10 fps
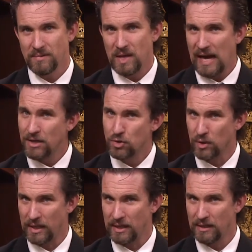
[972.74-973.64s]

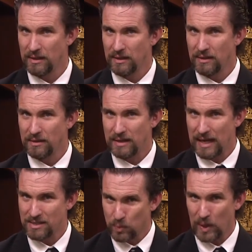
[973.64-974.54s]
naturally
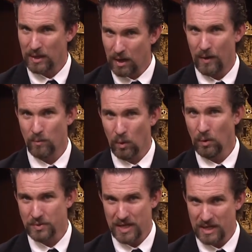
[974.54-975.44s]
that's what God
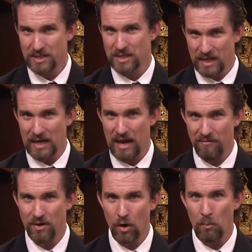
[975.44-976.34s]
wants. He doesn't then
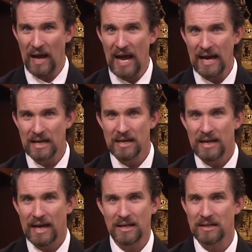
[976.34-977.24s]
have to go back
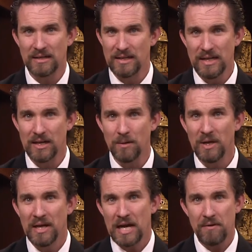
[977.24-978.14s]
and
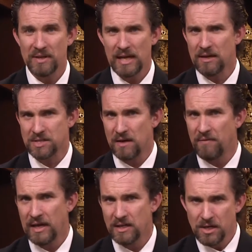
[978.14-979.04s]
condemn everything else. In
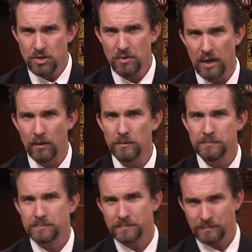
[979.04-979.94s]
fact, did you know
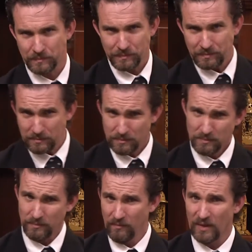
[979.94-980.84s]

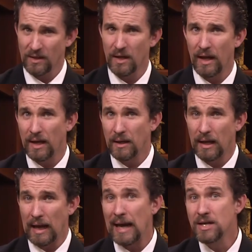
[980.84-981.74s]
that
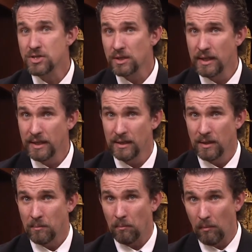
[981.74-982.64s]
actually,
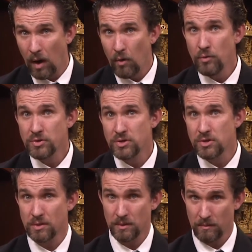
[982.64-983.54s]

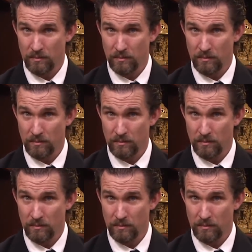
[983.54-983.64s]
most